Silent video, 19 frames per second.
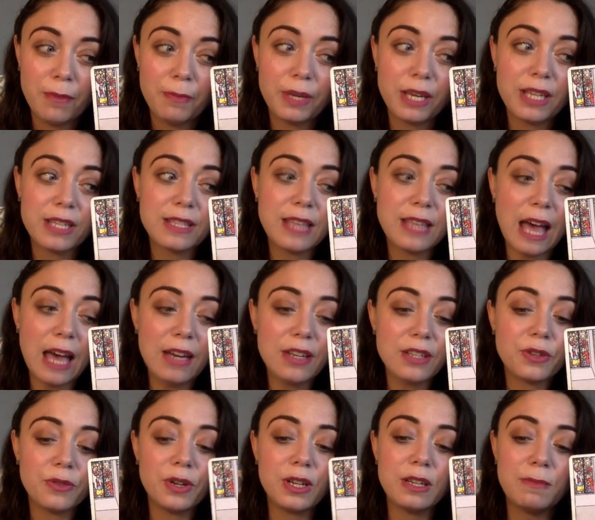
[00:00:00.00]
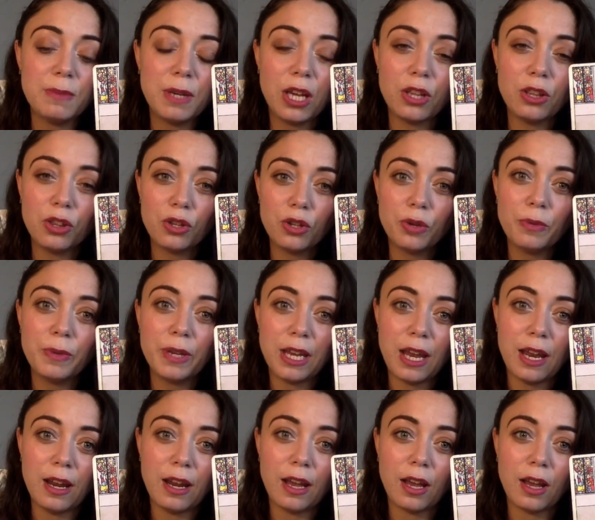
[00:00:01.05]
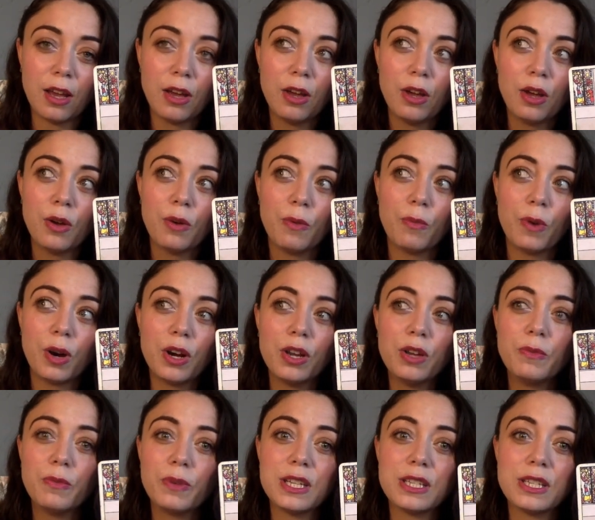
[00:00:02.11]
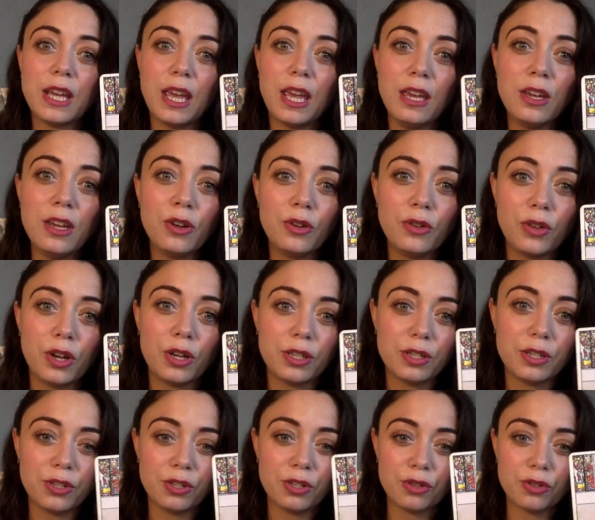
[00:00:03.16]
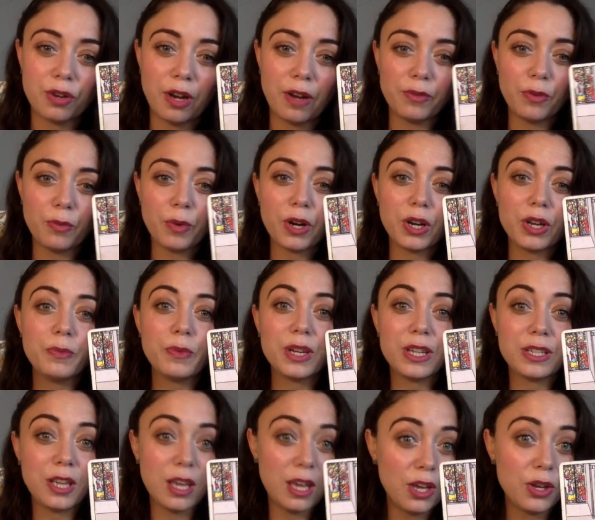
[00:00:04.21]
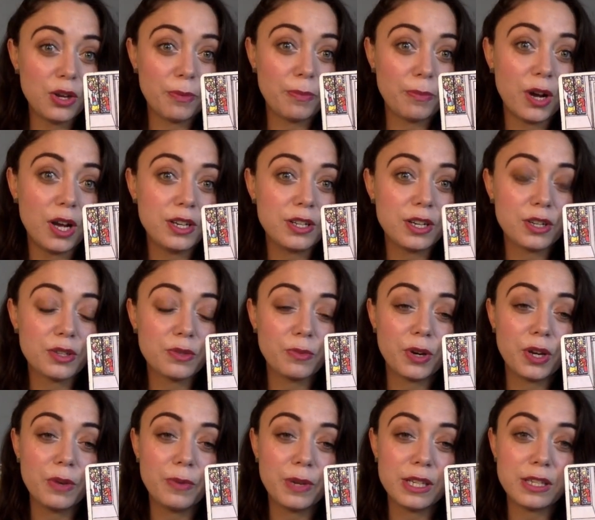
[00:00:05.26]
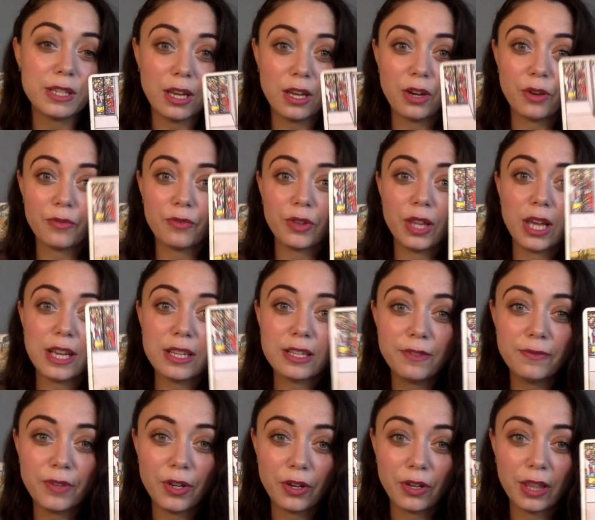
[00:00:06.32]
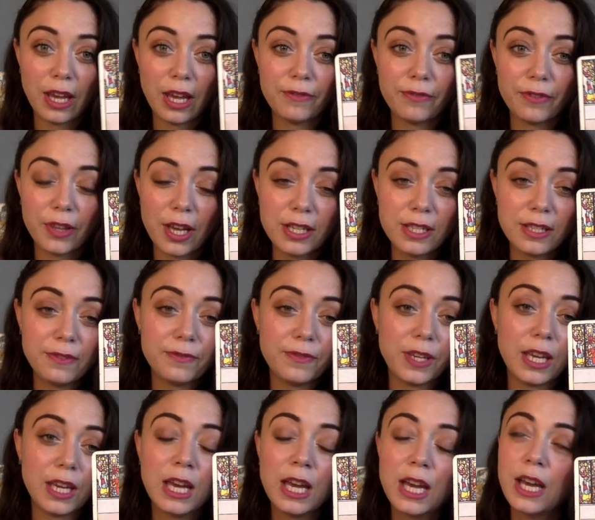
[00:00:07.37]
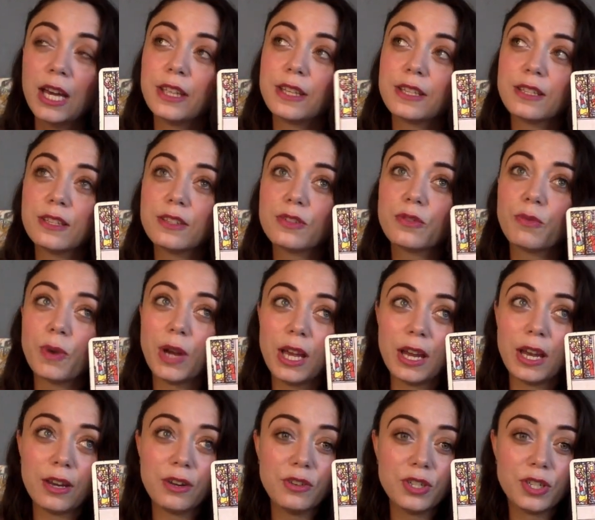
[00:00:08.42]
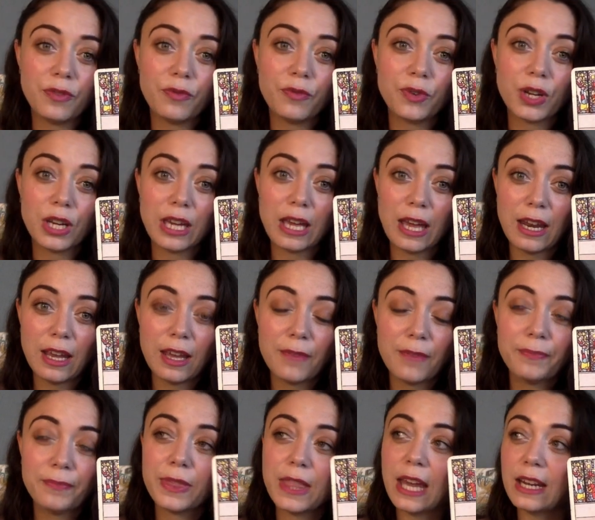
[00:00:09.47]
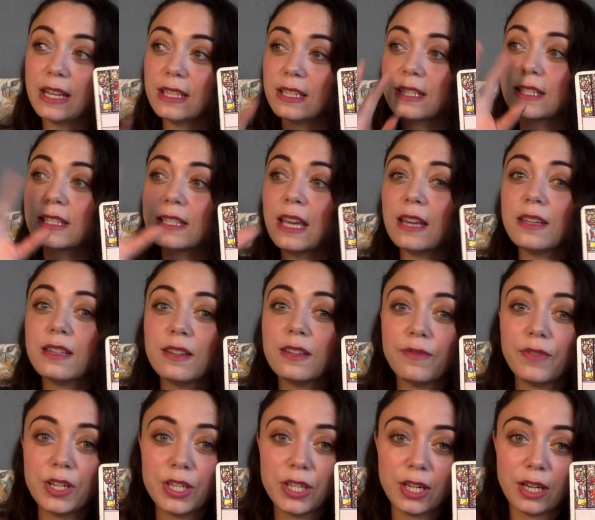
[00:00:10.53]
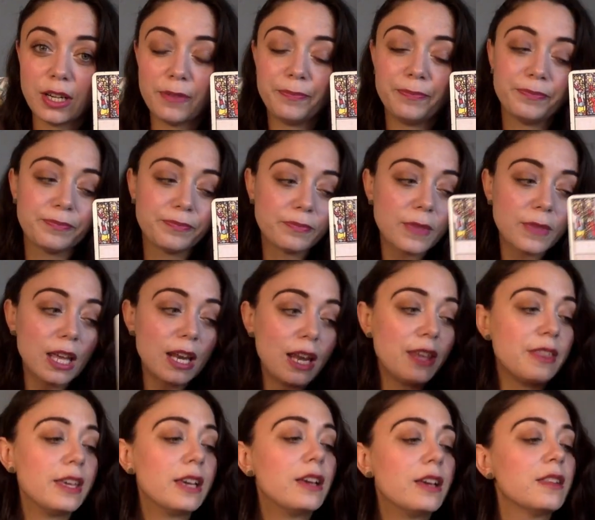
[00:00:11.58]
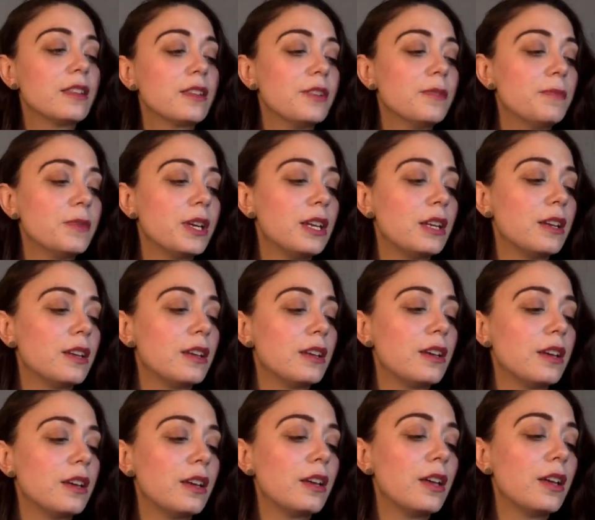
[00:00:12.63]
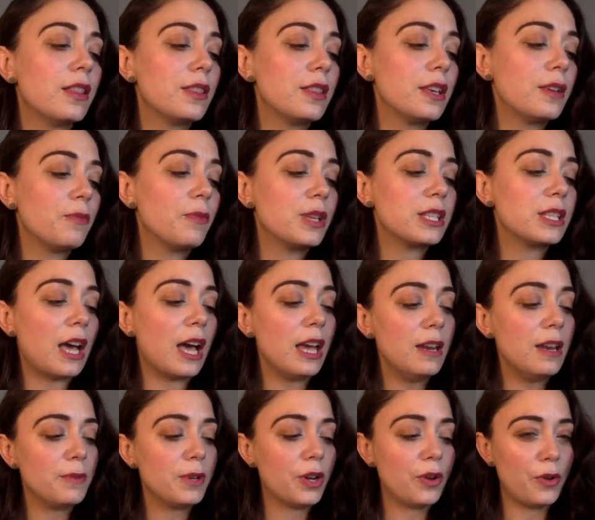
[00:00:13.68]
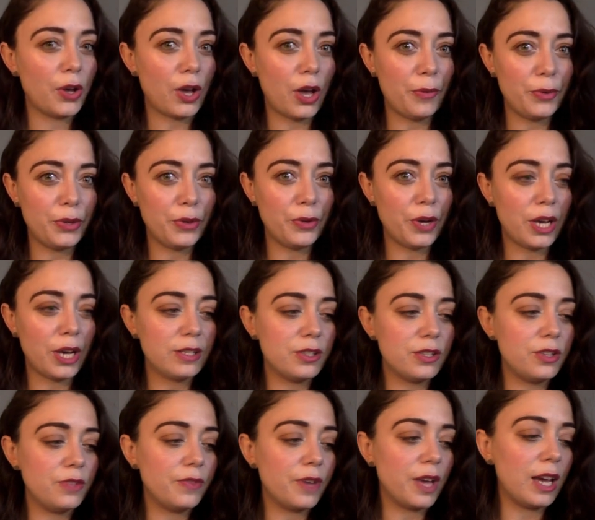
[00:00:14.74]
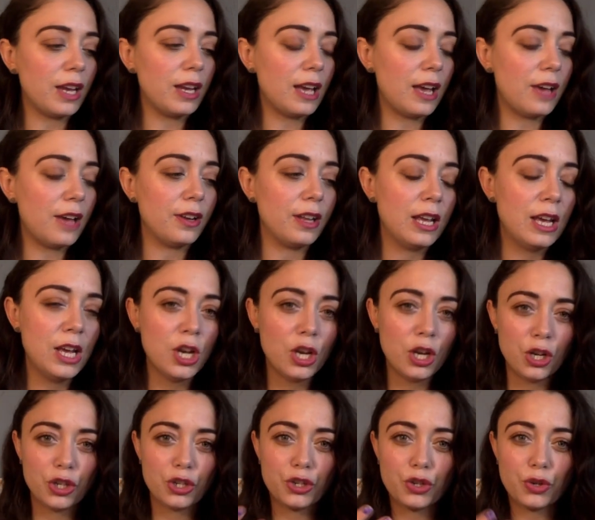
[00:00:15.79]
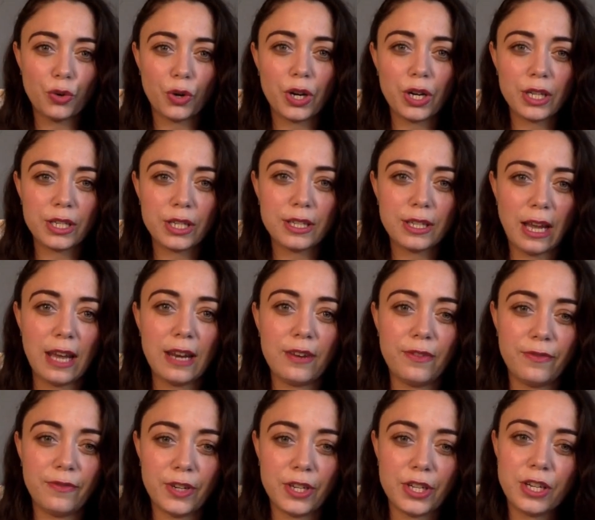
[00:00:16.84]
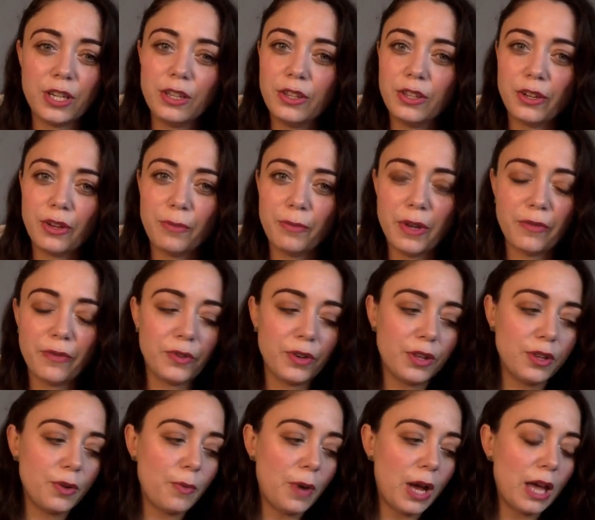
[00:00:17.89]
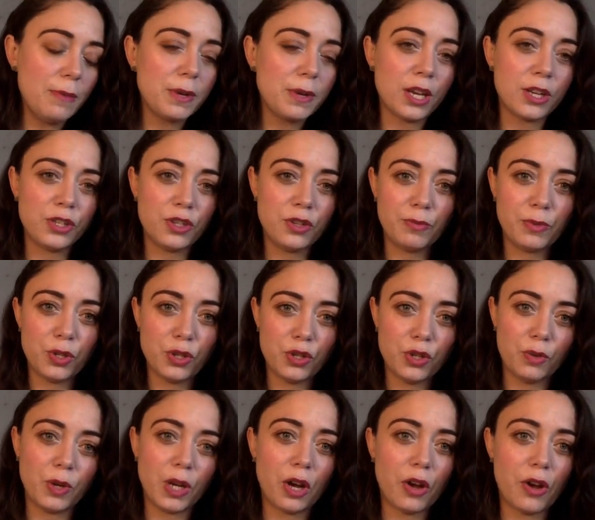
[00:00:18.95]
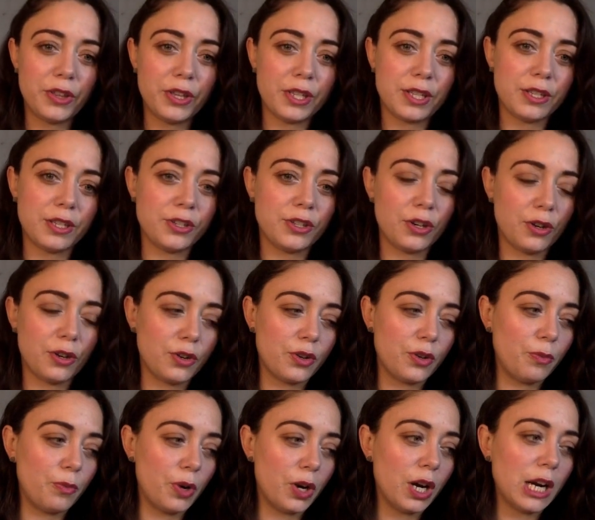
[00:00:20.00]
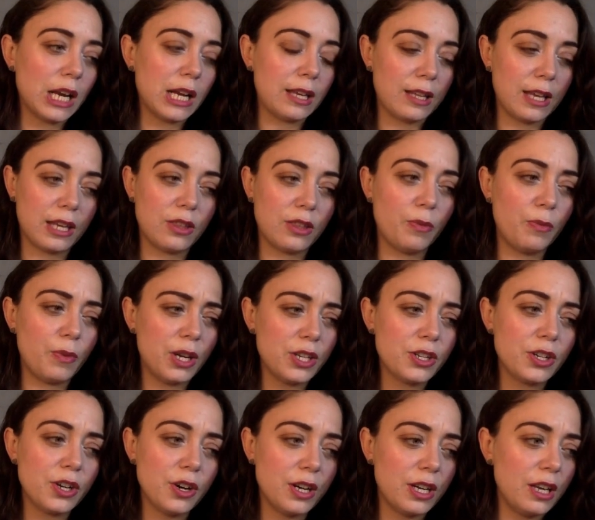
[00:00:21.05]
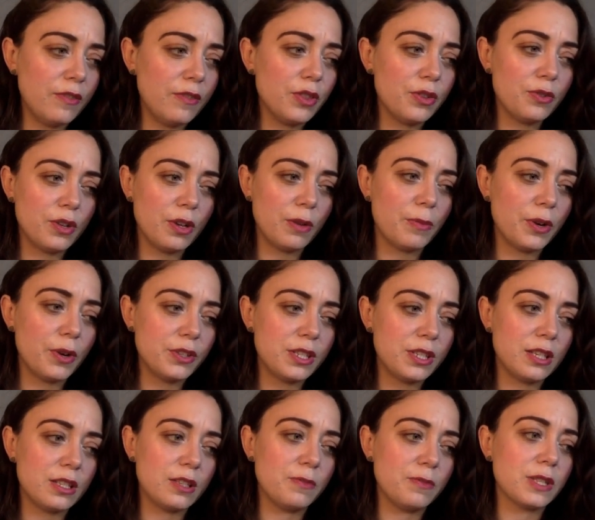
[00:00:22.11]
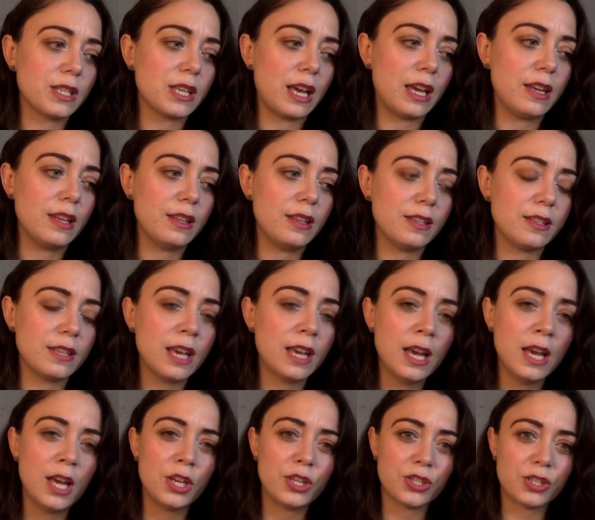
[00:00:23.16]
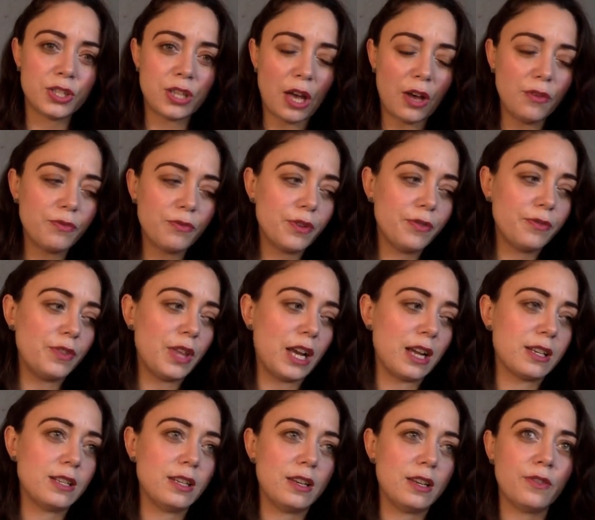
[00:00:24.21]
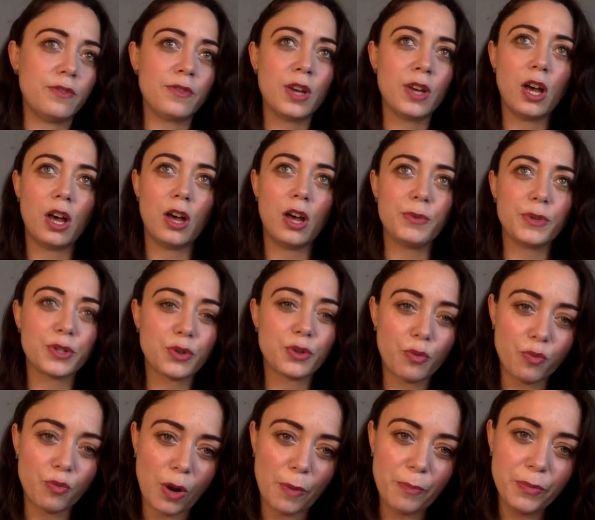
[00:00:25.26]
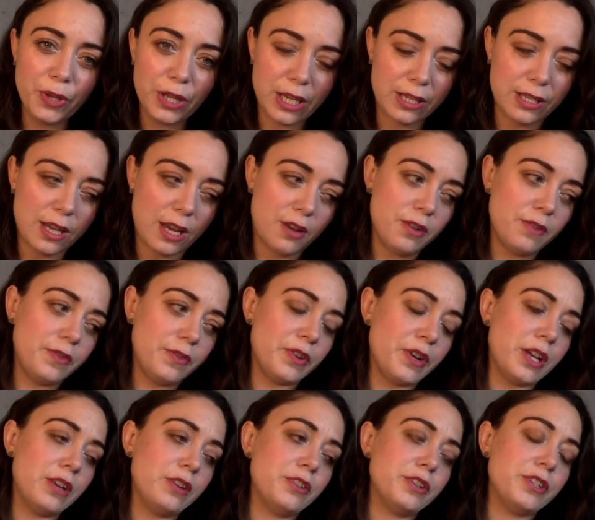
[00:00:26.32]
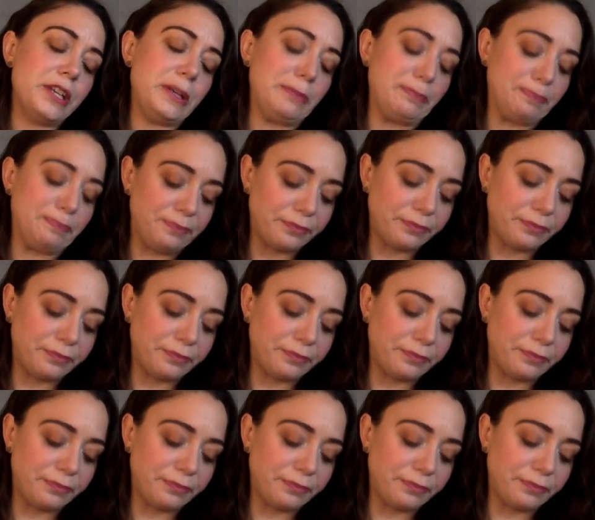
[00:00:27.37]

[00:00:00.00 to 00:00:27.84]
because that is going to be illuminating where you want to take your long distance travel, where you want to take your projects, where you want to take your philosophy, your life philosophy. This is great energy for getting that extended vision. And I think a little bit of what's kind of been going on with you guys is you've kind of had short-sighted vision a little bit for a little while, because you've been doing all this internal work, and like the winter and even through your birthdays, it was kind of this self-reflective, almost crumbling down of your energy